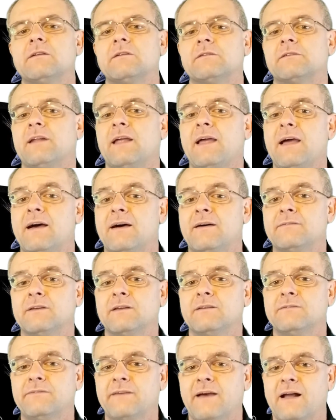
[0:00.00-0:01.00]
Does it have
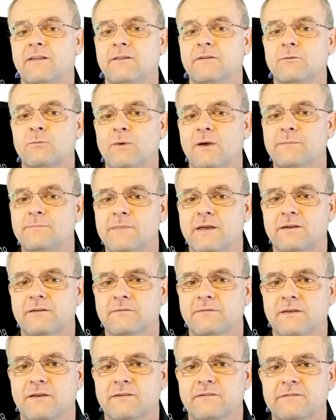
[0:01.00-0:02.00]
a valid web
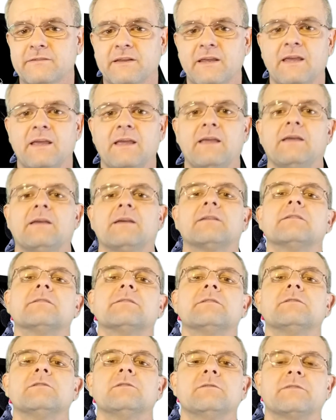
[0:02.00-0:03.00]
manifest, and
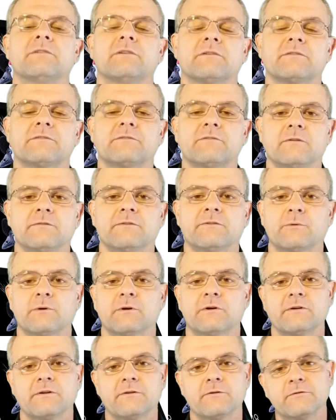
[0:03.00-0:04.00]
is it using a service
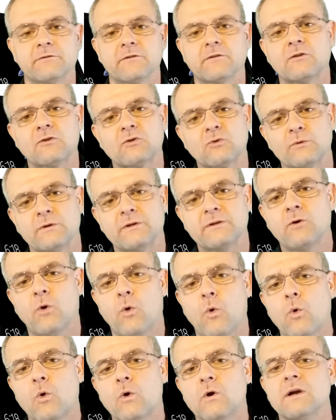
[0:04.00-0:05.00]
worker? Now, those are the 3
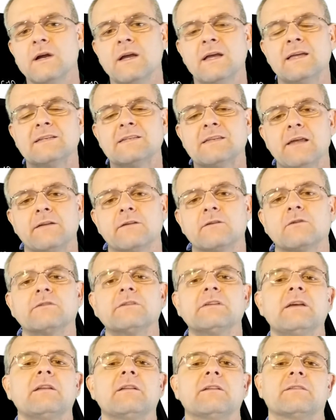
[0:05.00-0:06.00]
core technical
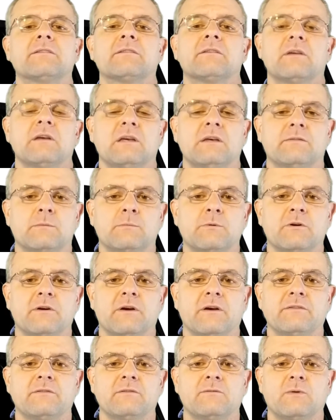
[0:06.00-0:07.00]
tenets of a
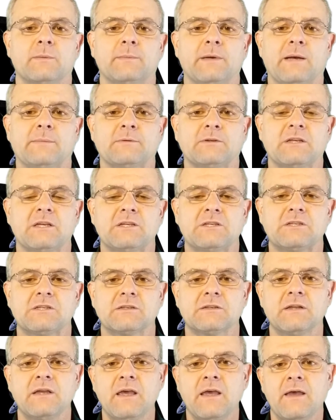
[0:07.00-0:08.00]
progressive web
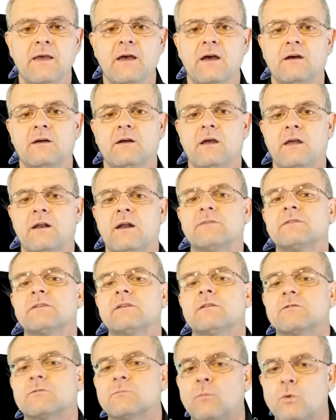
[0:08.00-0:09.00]
application, and
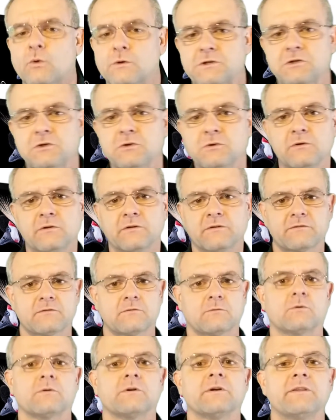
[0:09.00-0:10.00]
obviously there's more to the
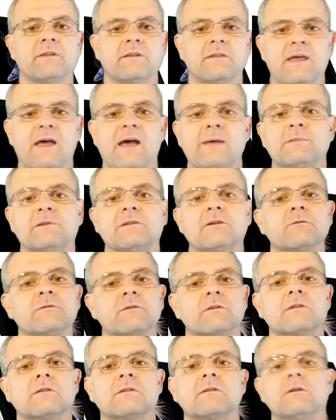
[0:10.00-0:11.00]
story than that, but
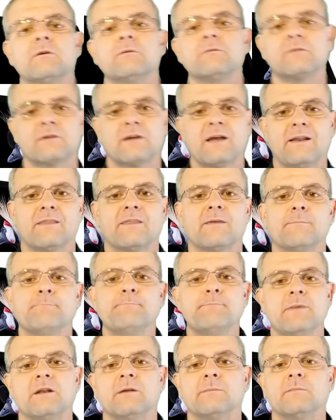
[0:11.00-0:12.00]
those are kind of the
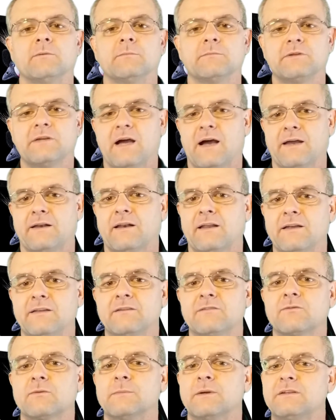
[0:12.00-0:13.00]
minimum
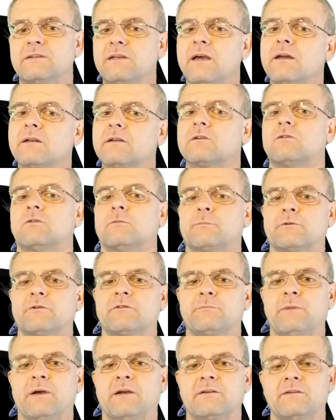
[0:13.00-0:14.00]
guidelines from a technical
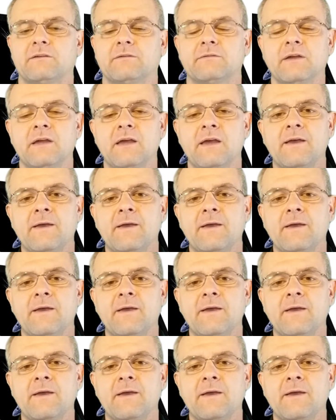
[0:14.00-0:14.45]
perspective.